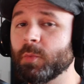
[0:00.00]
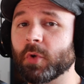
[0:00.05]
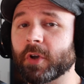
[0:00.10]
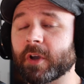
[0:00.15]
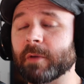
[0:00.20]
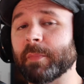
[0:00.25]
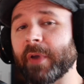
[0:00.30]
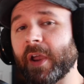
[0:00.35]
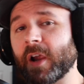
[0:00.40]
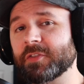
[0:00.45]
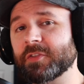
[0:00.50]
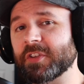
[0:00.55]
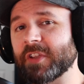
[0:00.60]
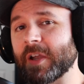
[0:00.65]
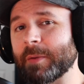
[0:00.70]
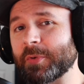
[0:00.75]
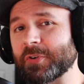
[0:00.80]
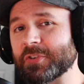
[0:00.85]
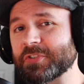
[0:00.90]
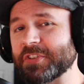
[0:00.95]
we'll compare the
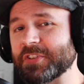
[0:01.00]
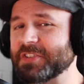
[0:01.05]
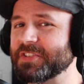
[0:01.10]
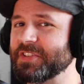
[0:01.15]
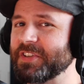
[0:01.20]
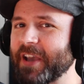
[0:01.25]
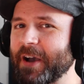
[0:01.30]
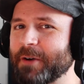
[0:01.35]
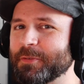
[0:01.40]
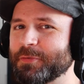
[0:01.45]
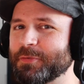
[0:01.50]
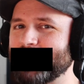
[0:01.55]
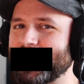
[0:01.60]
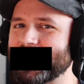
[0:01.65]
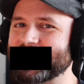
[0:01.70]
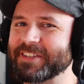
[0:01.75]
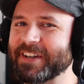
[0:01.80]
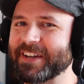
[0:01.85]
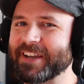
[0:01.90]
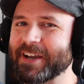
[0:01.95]
numbers to see how
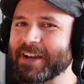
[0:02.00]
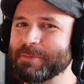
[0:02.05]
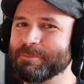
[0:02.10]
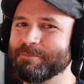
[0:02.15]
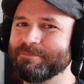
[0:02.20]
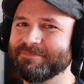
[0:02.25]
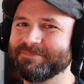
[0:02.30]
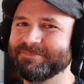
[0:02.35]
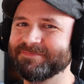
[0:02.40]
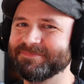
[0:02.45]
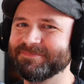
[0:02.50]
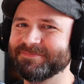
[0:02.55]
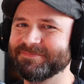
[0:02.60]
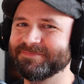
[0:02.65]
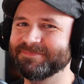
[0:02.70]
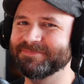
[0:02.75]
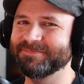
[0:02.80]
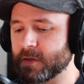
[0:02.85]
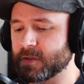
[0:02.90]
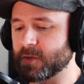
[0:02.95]
f***ed I am.
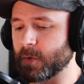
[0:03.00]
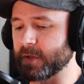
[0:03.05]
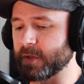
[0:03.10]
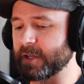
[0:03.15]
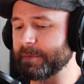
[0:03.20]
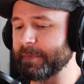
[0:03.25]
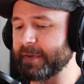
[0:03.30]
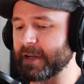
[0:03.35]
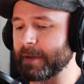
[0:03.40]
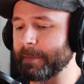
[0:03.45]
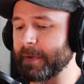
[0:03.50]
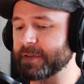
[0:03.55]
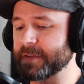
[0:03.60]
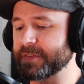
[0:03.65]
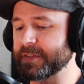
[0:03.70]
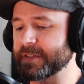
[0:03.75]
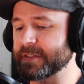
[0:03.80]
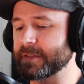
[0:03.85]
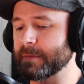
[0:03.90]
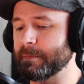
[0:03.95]
So a little bit about
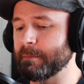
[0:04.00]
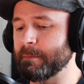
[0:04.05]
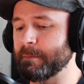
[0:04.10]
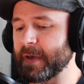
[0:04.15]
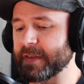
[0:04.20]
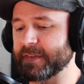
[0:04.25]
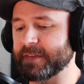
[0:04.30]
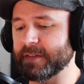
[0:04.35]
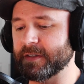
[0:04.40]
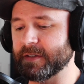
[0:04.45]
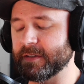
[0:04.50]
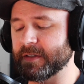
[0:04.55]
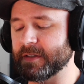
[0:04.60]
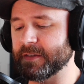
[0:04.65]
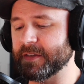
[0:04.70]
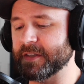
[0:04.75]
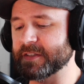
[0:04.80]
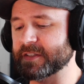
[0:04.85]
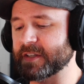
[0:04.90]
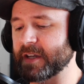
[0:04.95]
this method.
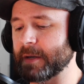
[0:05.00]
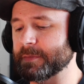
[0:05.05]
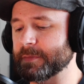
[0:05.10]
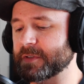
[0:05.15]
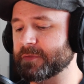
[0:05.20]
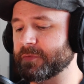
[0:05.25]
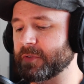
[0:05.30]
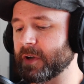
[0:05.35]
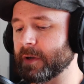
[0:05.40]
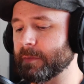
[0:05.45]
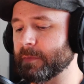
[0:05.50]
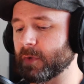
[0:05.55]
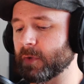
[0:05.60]
This comes from